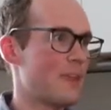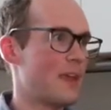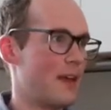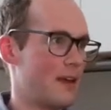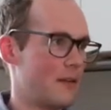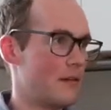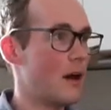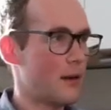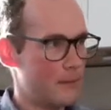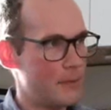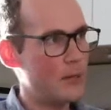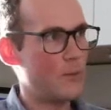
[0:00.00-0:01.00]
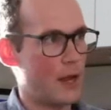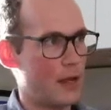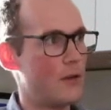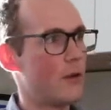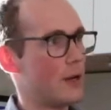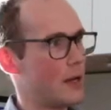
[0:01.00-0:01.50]
And not in a mean way,
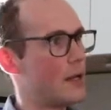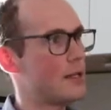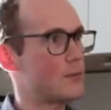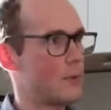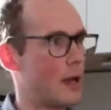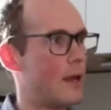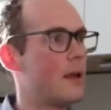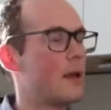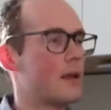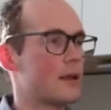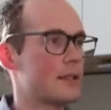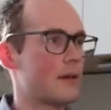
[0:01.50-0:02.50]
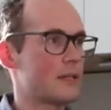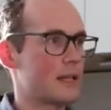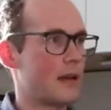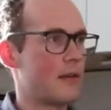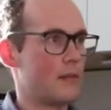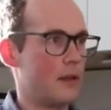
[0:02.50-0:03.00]
in a nice way, because I was
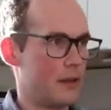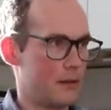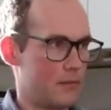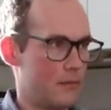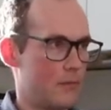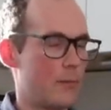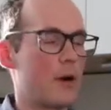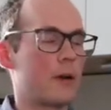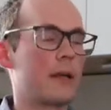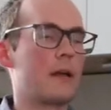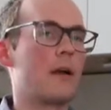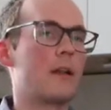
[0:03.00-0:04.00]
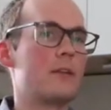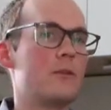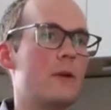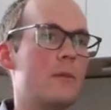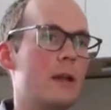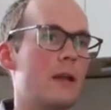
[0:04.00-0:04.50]
kind of like remarking on it
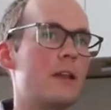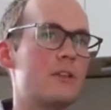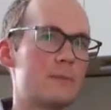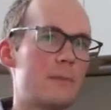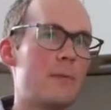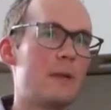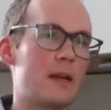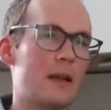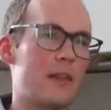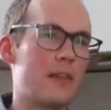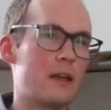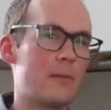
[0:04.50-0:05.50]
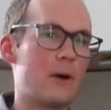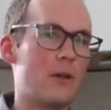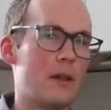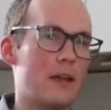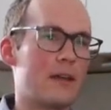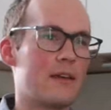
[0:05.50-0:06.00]
to him, and it just made me kind of think
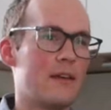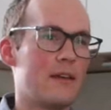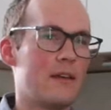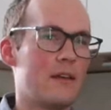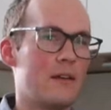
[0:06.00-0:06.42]
about like,